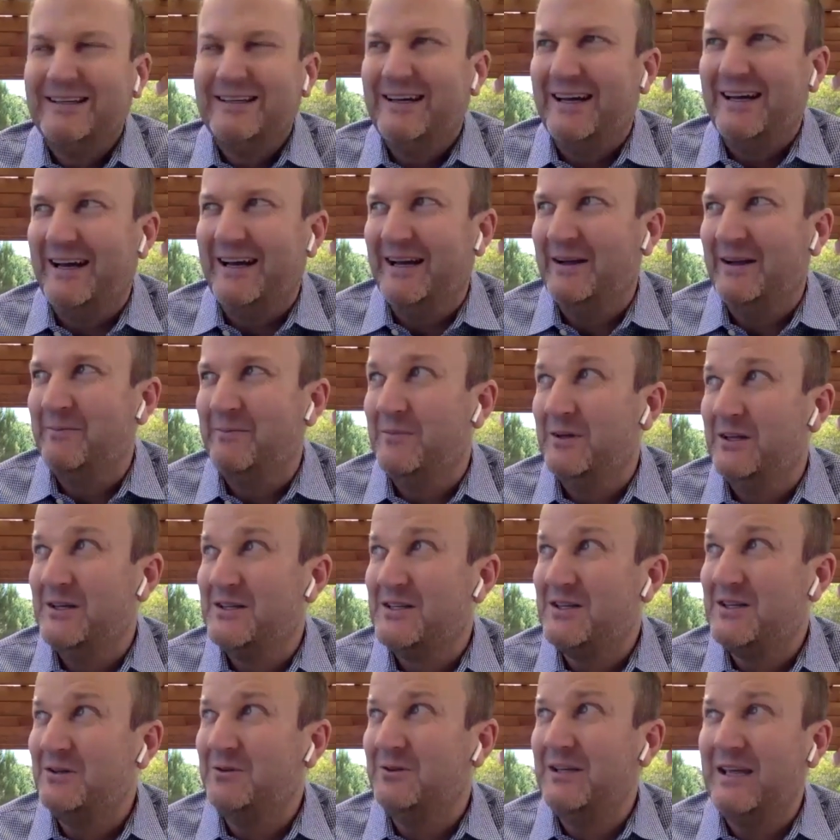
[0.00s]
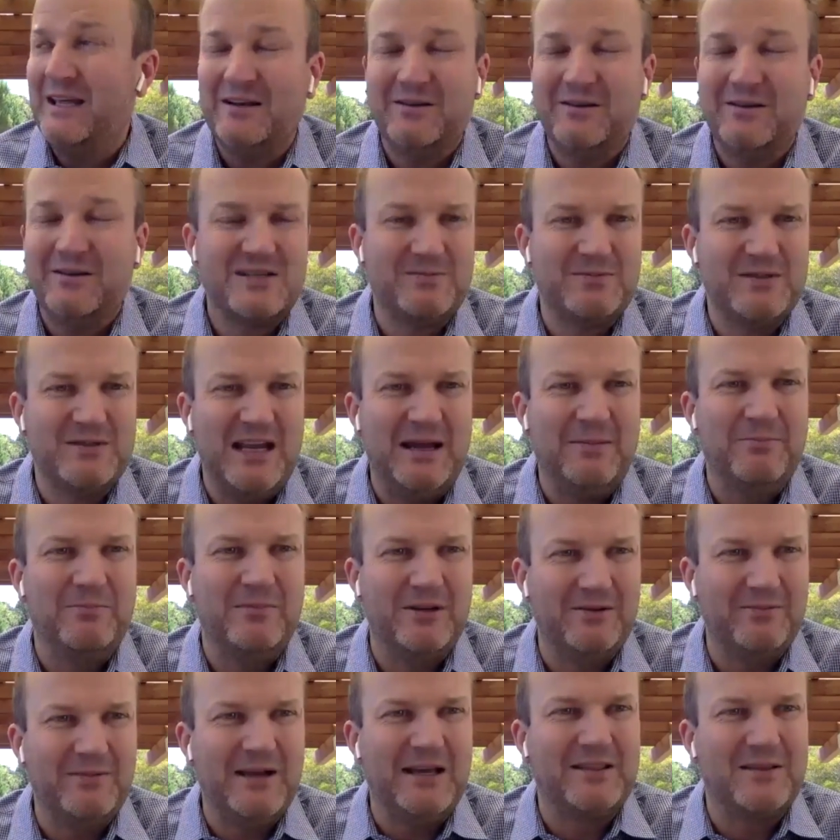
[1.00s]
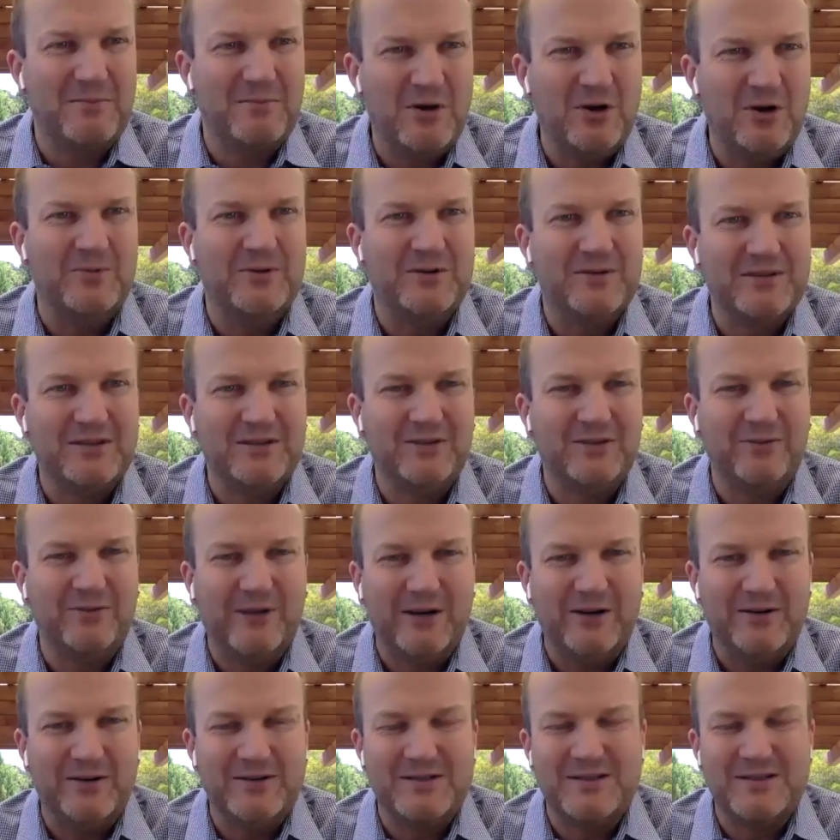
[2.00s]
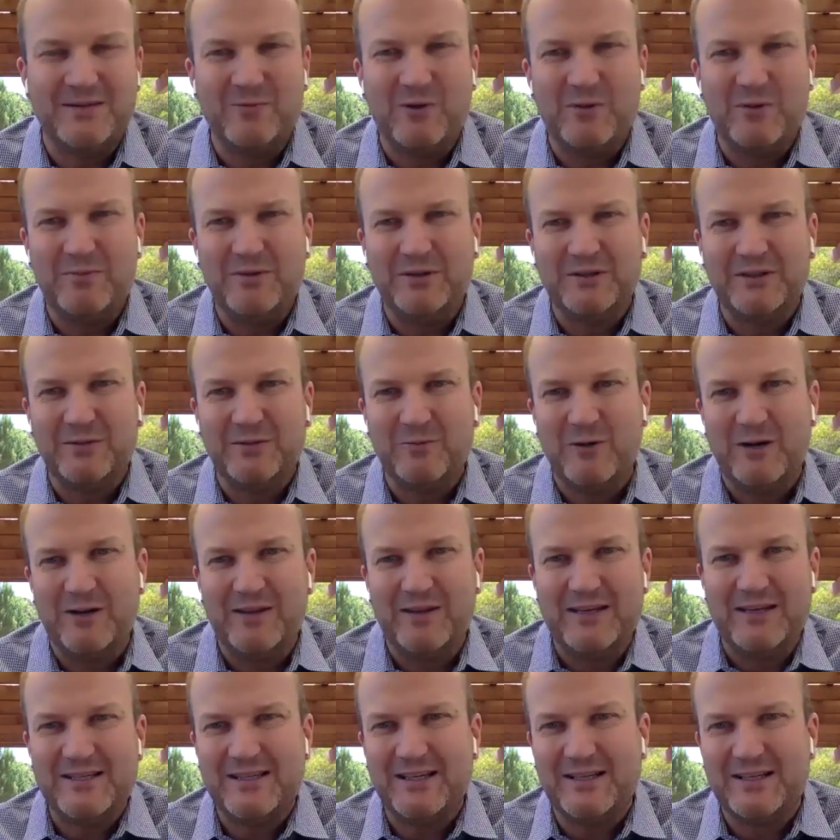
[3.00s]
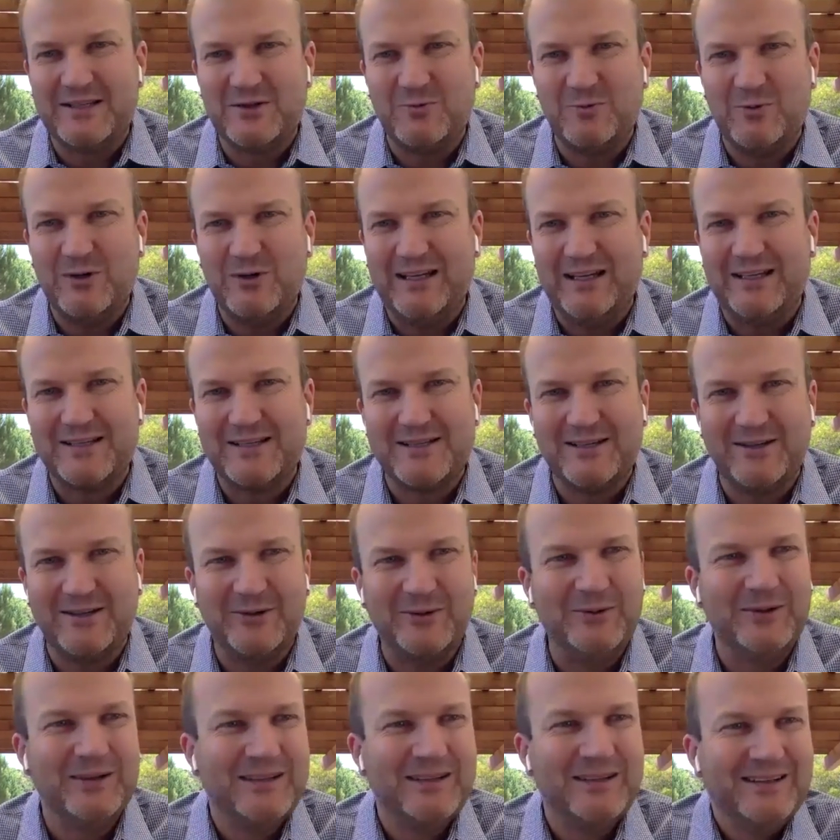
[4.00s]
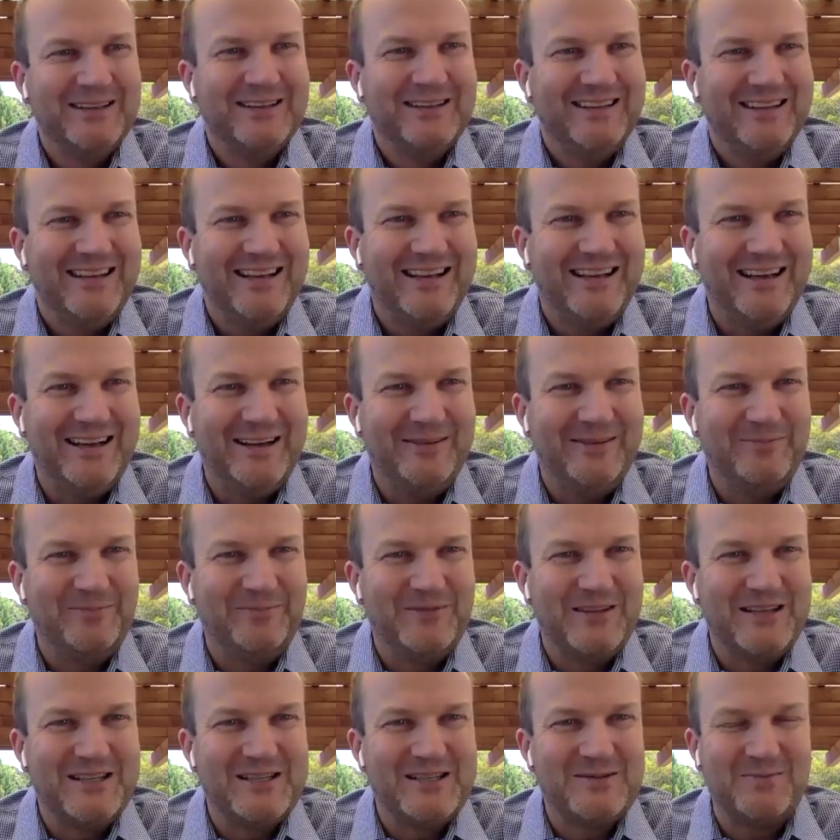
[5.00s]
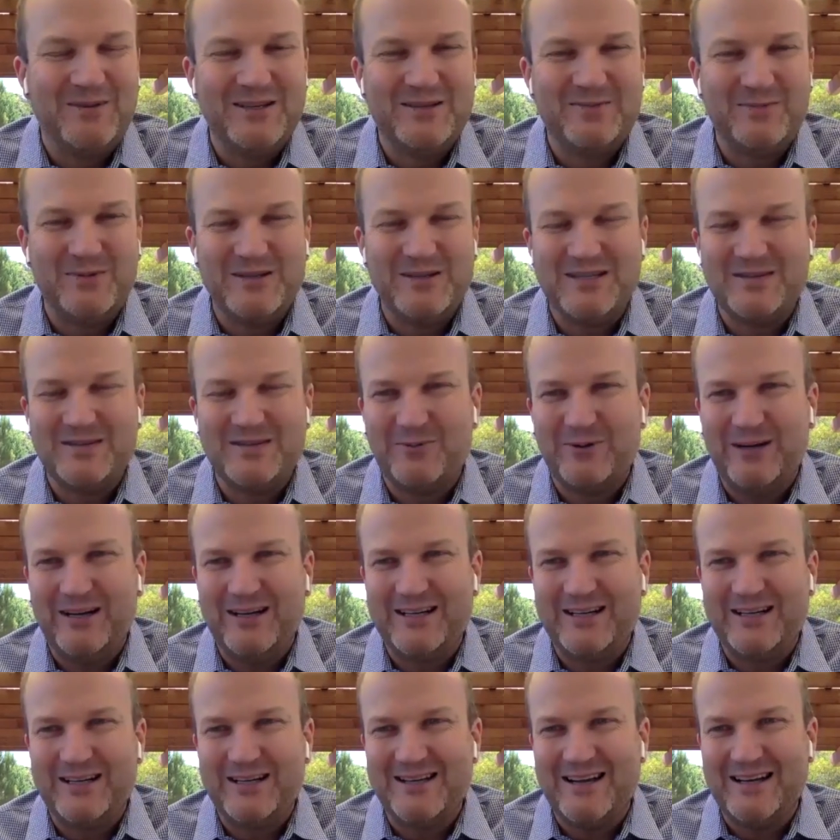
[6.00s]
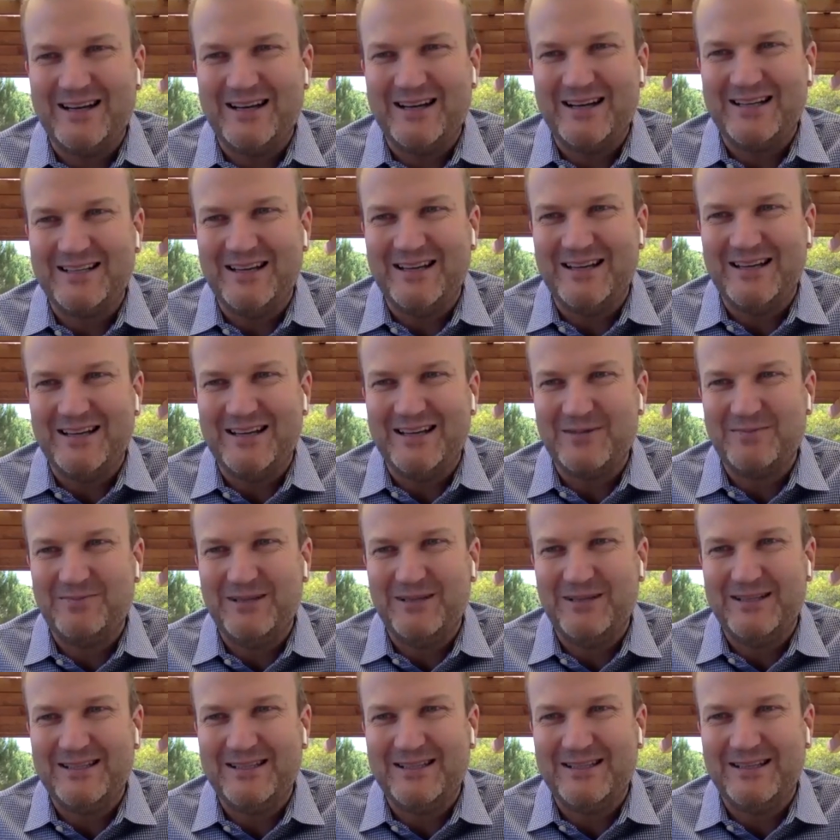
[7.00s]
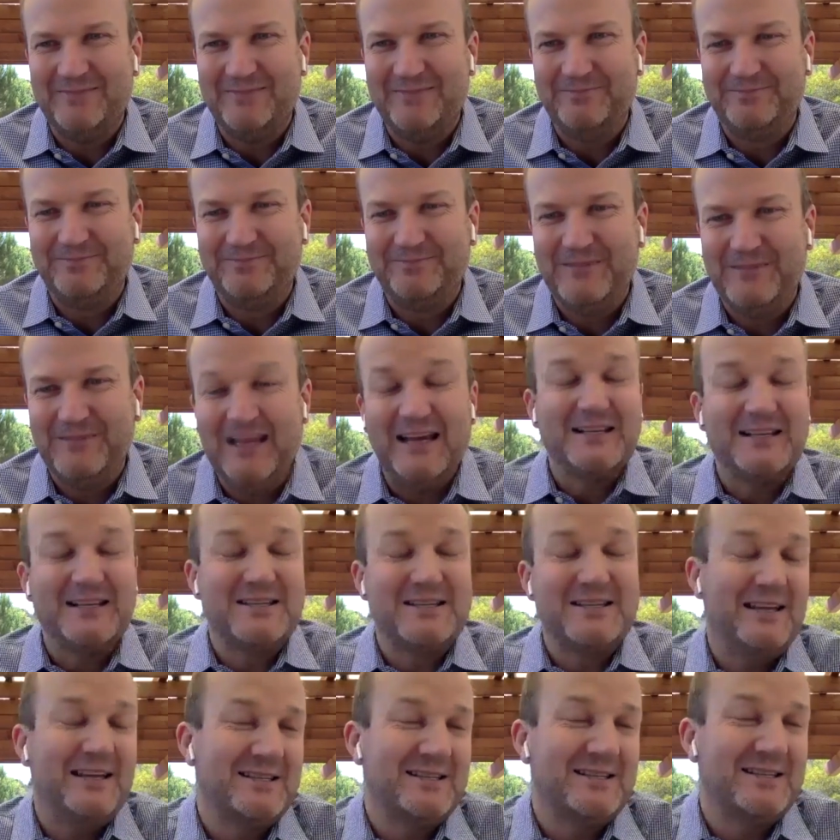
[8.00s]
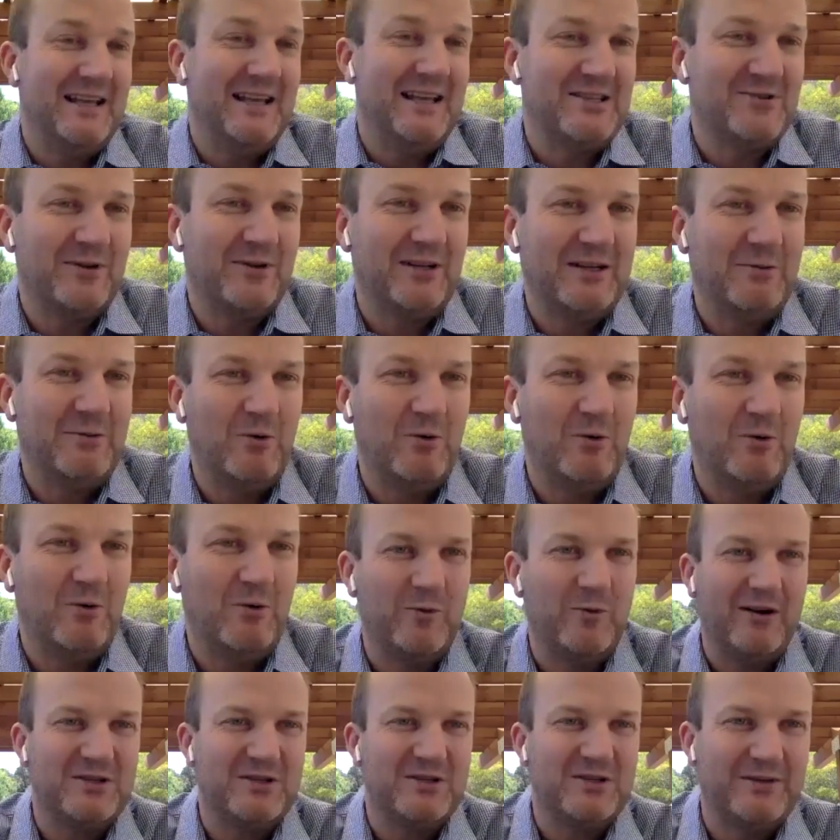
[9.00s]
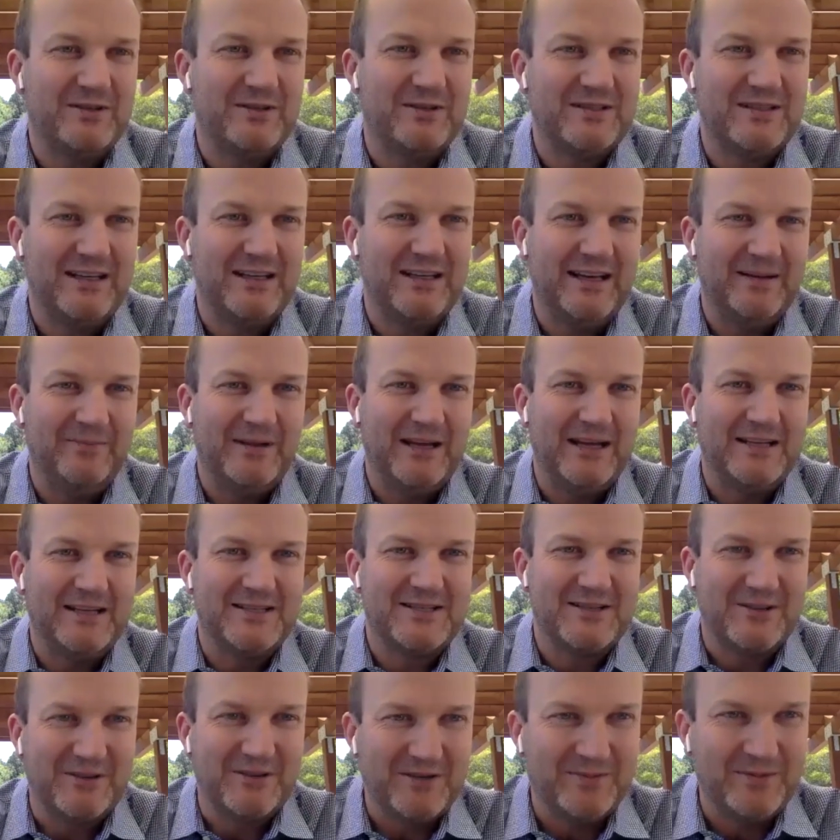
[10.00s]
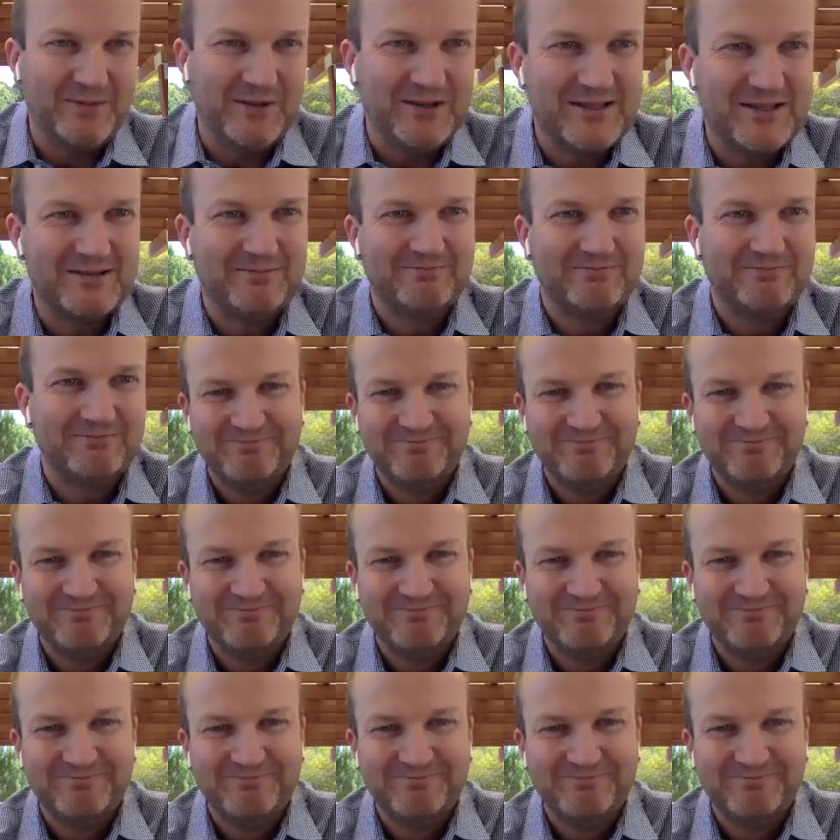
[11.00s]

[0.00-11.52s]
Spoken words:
until the end of September at the moment, and we're building one of these things a week. So it's been some pretty exciting times. But yeah, so that's really what we're up to at Sonderpods.